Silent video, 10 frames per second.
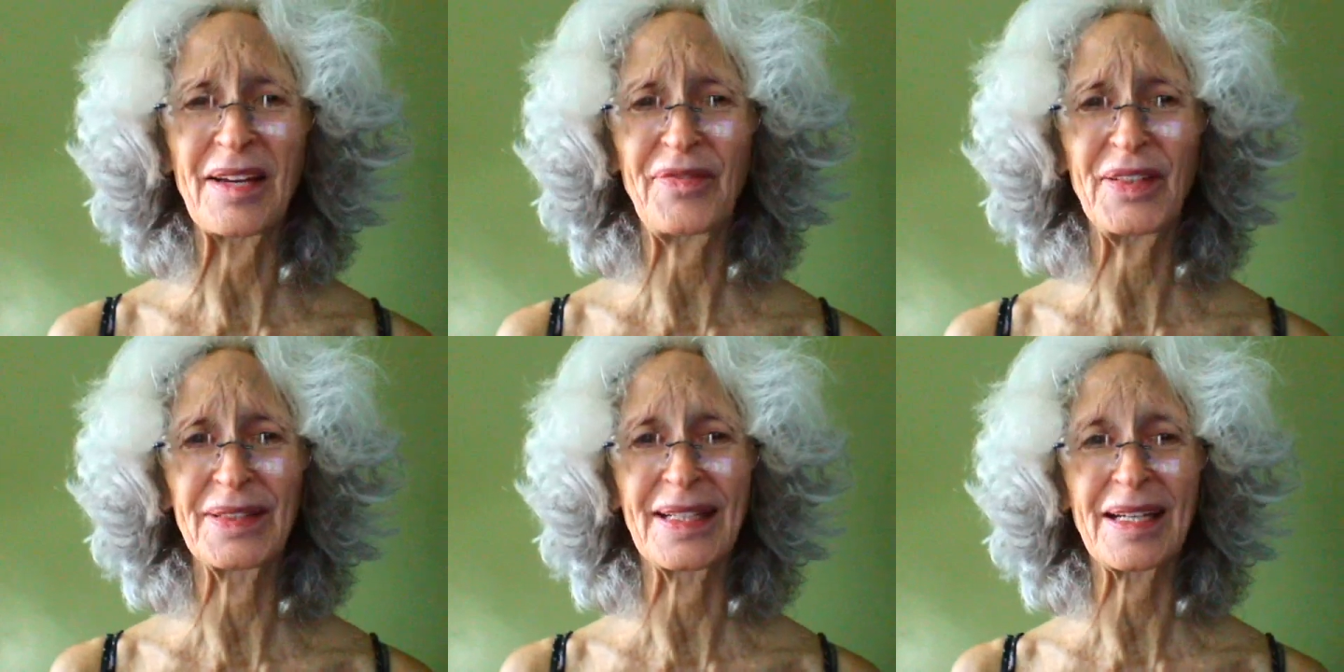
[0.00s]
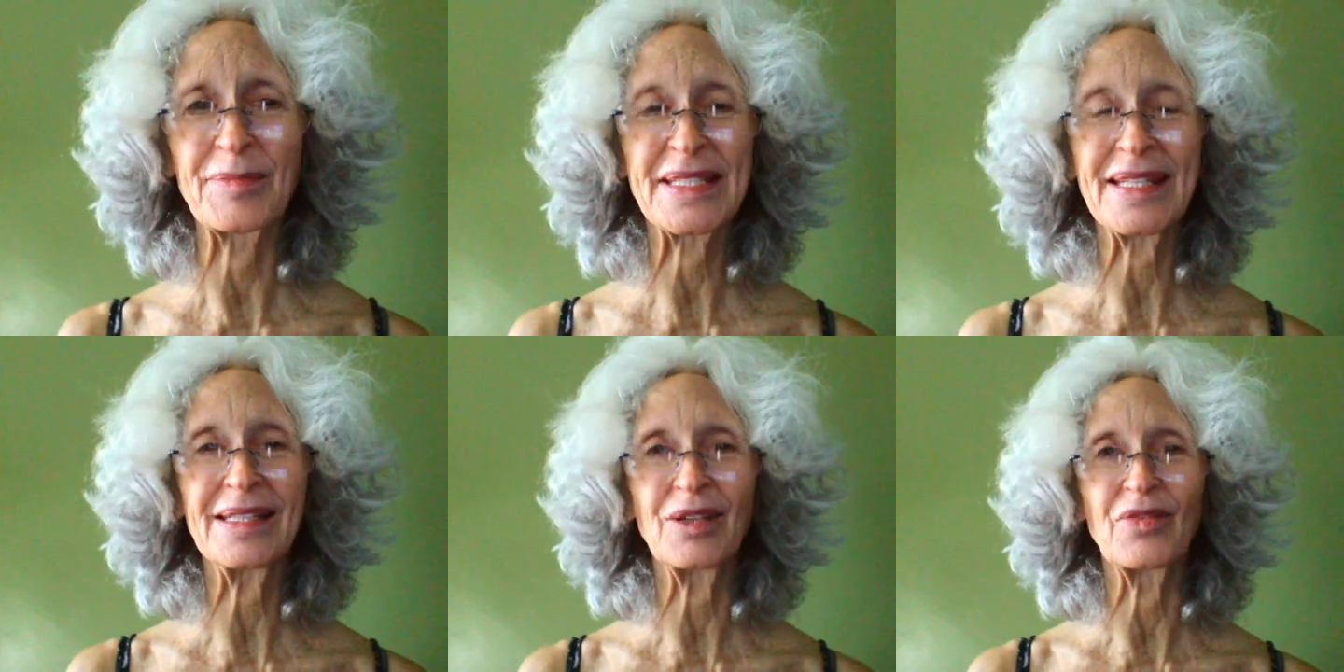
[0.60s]
I feel like I'm
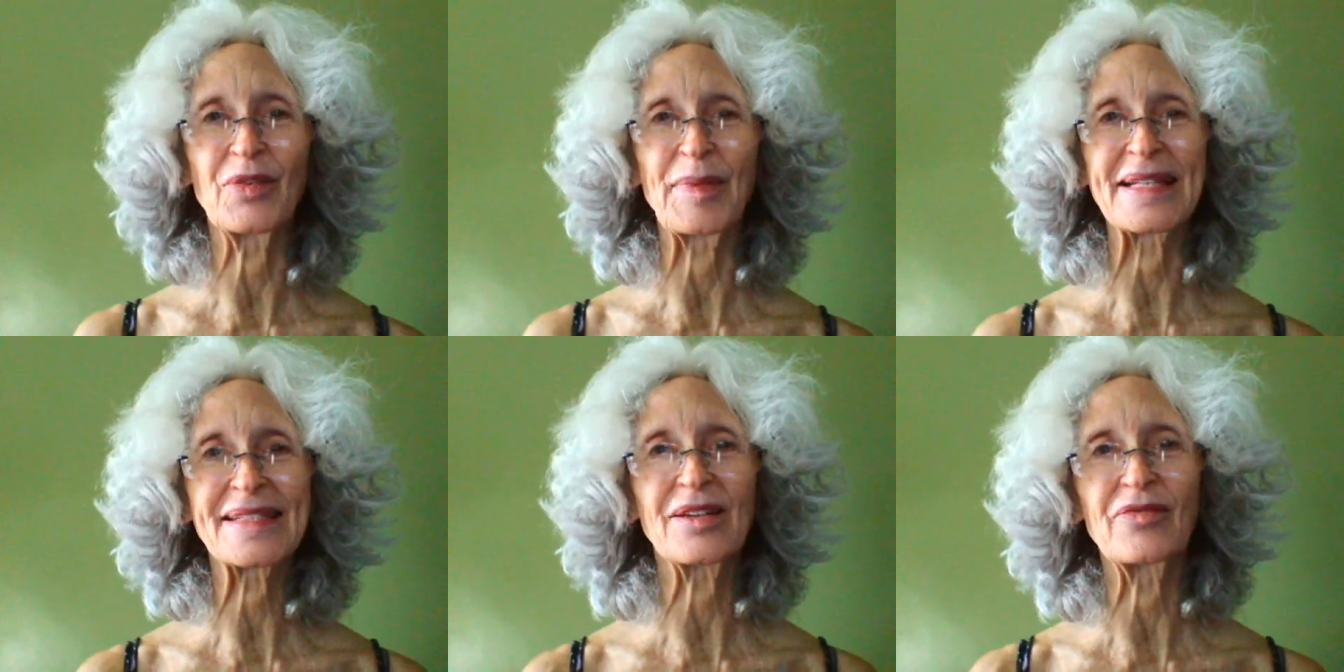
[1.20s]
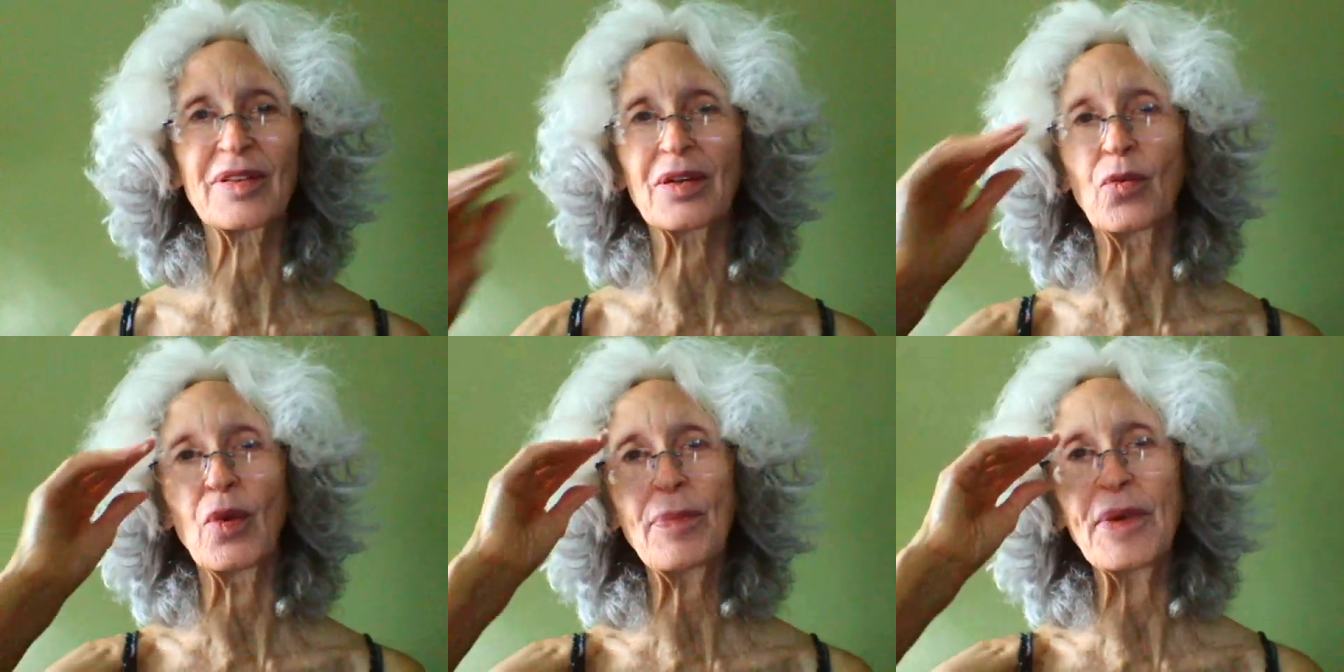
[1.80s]
standing over myself with a
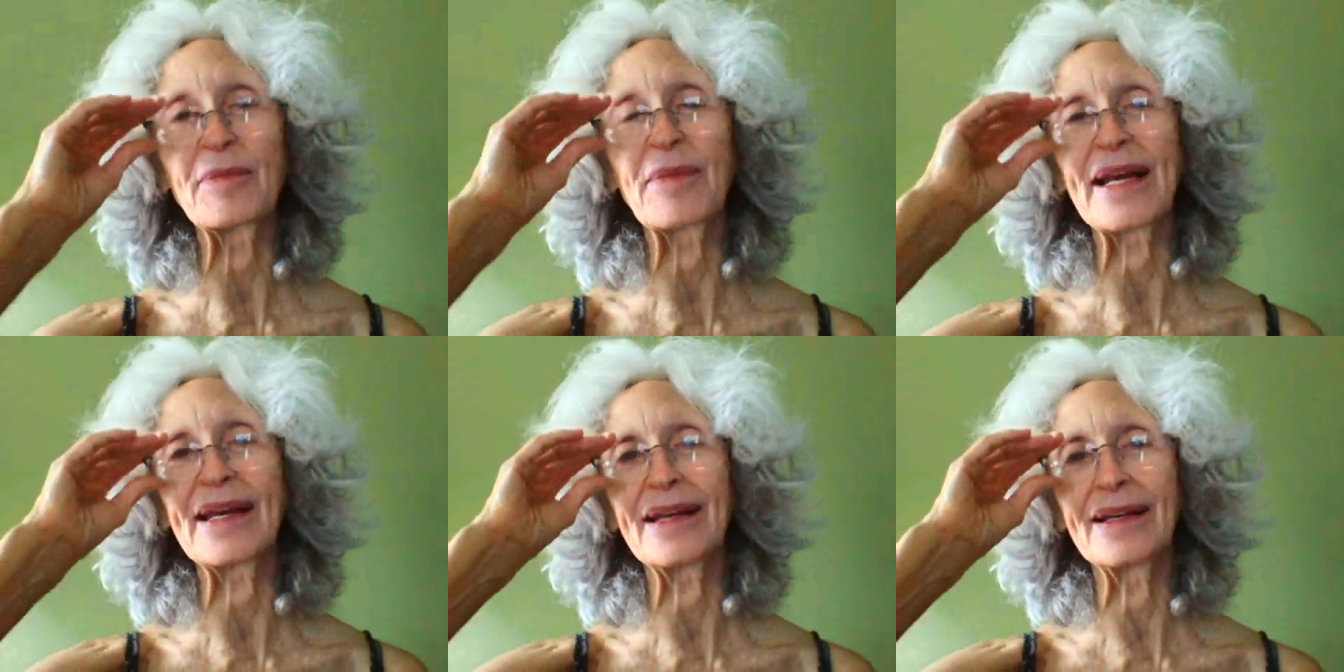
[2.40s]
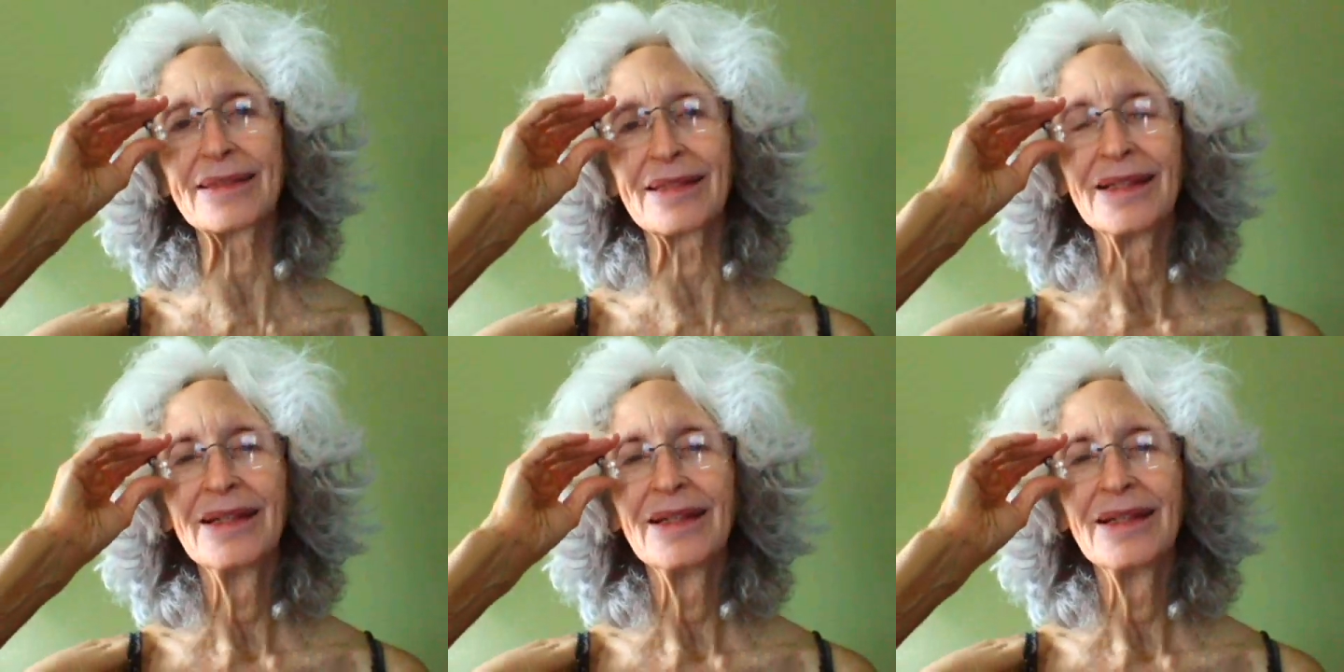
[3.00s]
whip in my hand,